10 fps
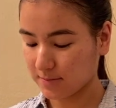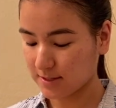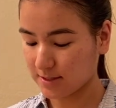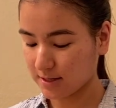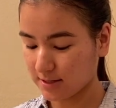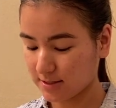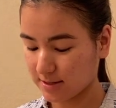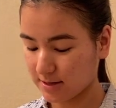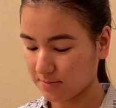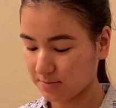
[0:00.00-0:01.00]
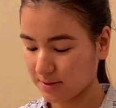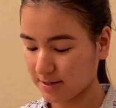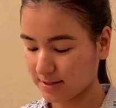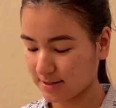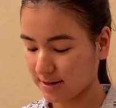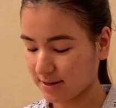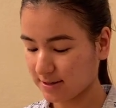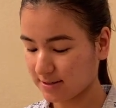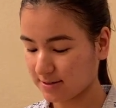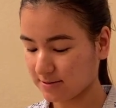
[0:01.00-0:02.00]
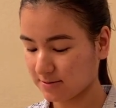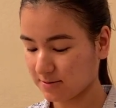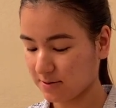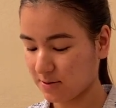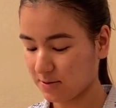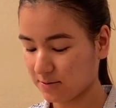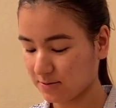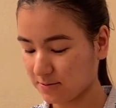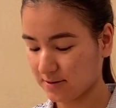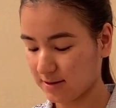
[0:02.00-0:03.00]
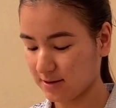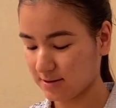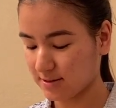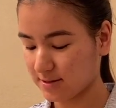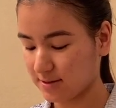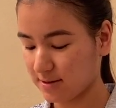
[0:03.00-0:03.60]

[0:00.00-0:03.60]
Just a pea size of this